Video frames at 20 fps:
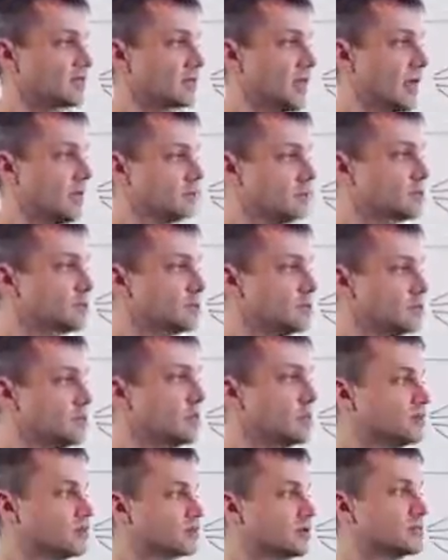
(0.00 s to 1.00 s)
absolutely
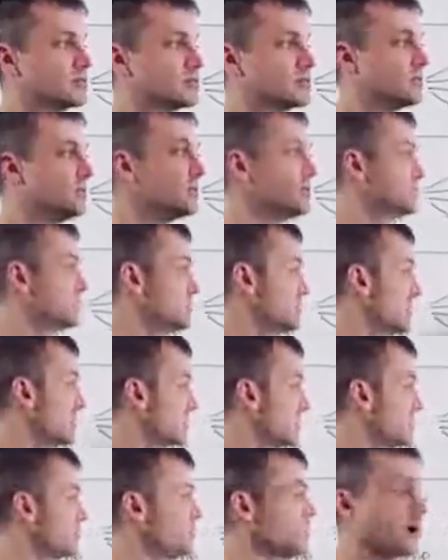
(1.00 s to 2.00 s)
no sense to me to not
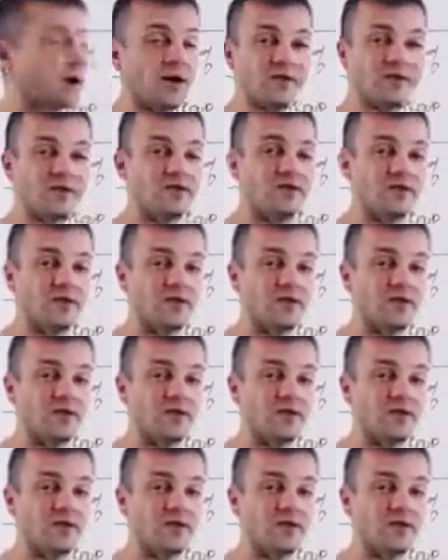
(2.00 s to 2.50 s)
get behind it